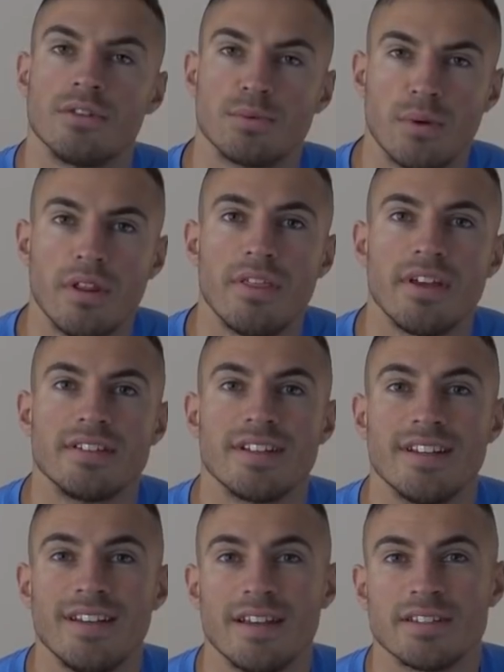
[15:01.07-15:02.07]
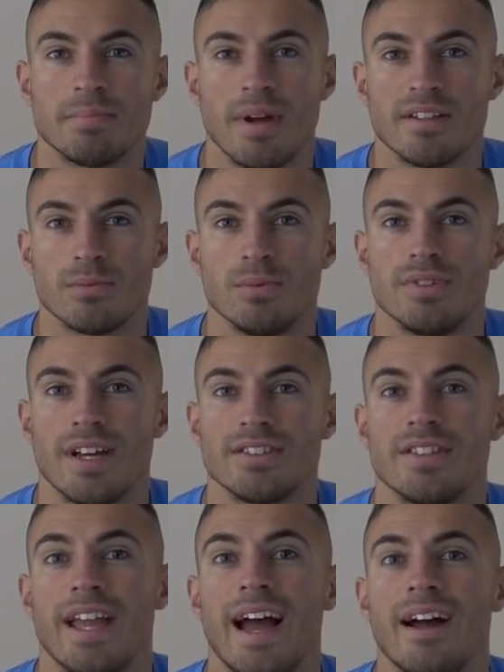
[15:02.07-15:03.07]
So one of the things I didn't expect was
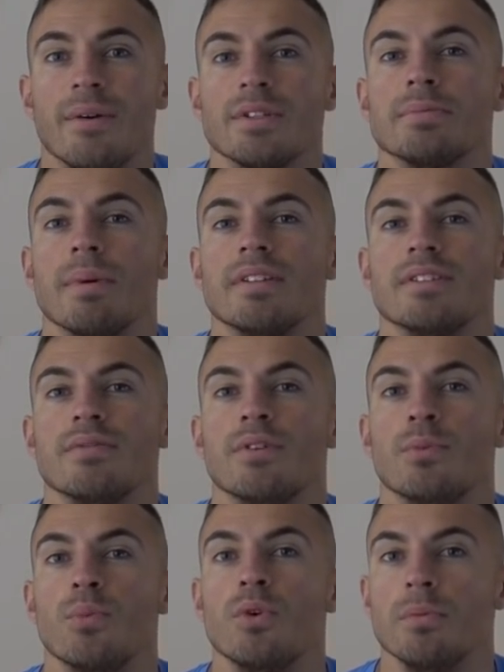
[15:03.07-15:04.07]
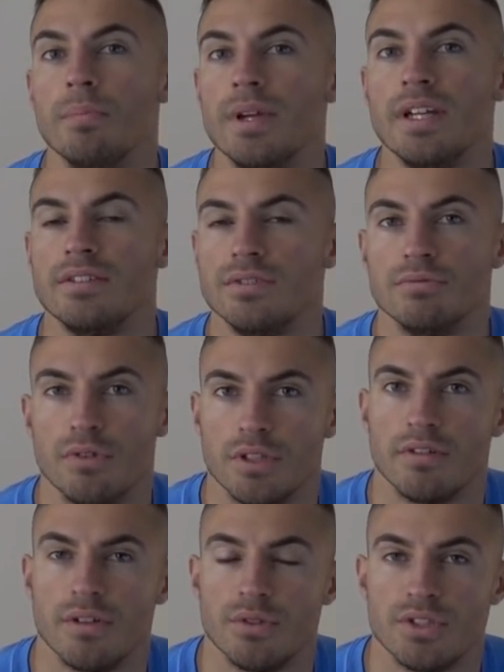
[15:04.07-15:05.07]
actually how expensive it would be to
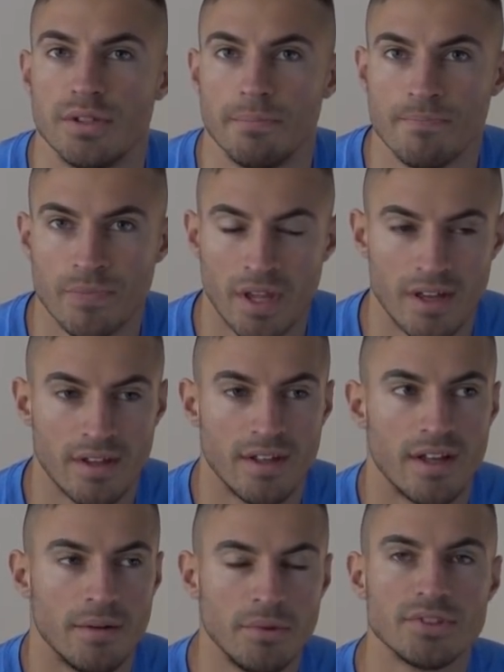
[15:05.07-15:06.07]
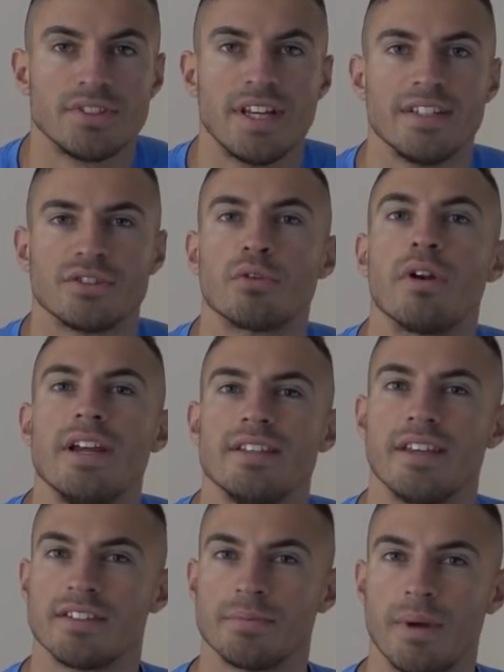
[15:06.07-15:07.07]
run your own gym. I'm not to say it's
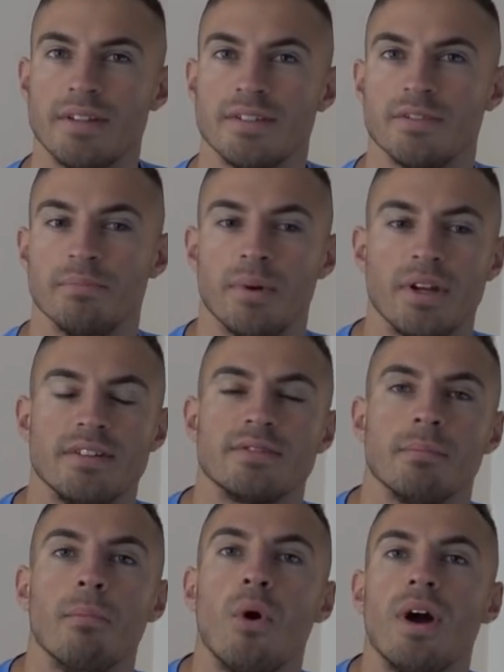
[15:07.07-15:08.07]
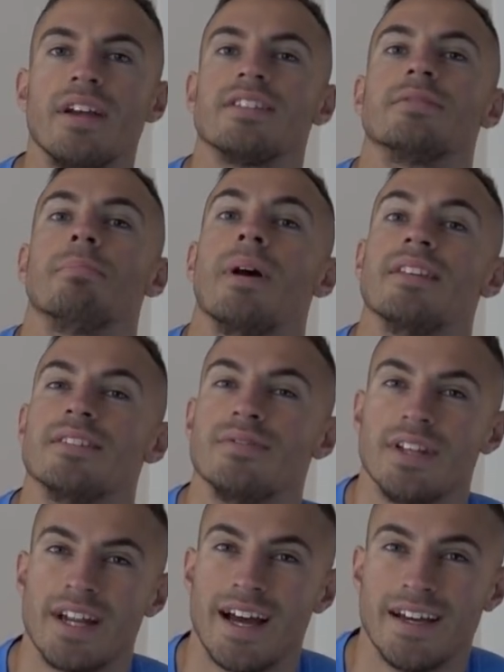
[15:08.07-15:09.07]
crazy expensive, but it's more expensive
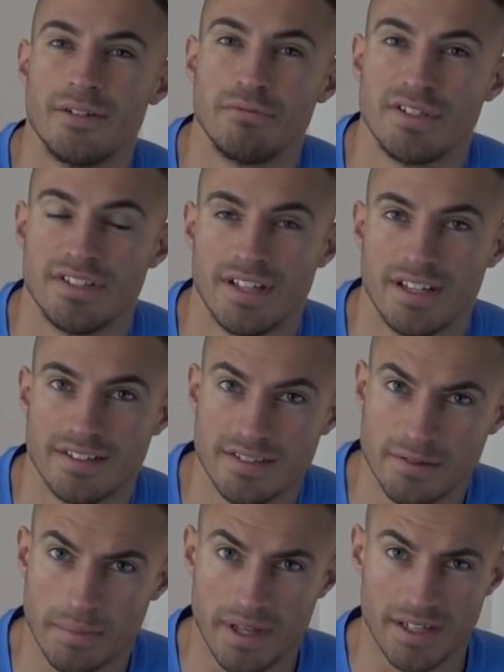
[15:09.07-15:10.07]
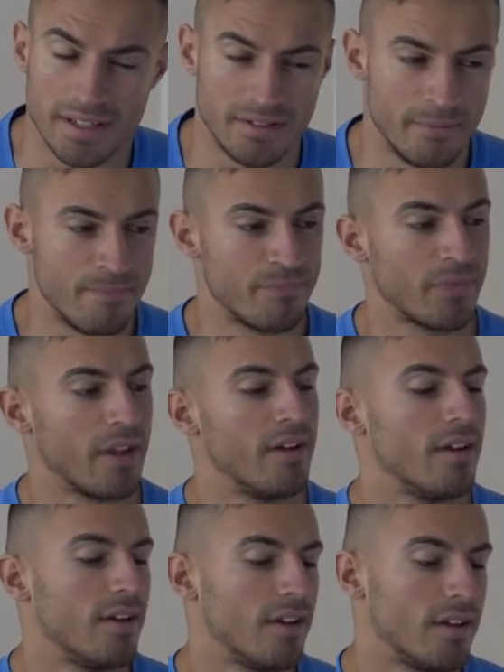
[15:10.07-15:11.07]
than I had originally anticipated.
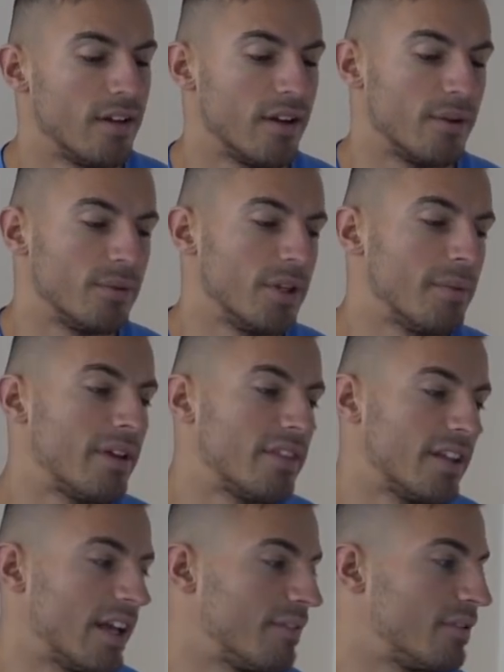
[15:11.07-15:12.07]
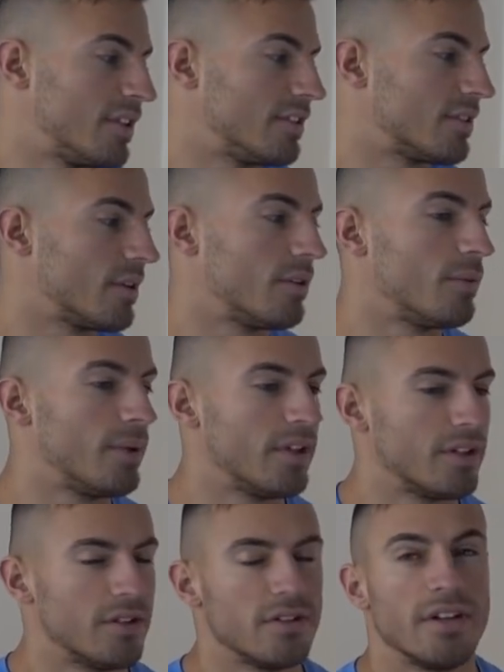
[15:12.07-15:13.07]
You know, you might think everything's going all
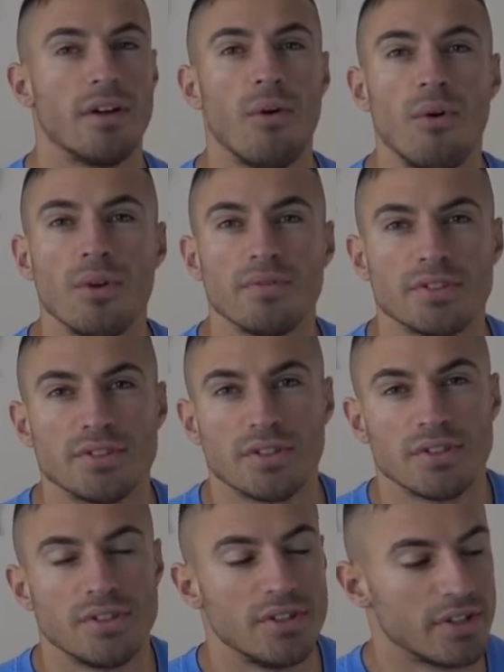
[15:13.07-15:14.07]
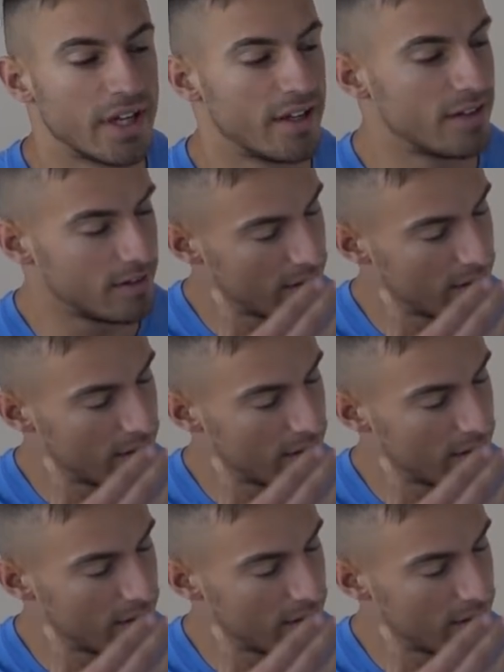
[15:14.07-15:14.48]
well and good, and then all of a sudden you'll get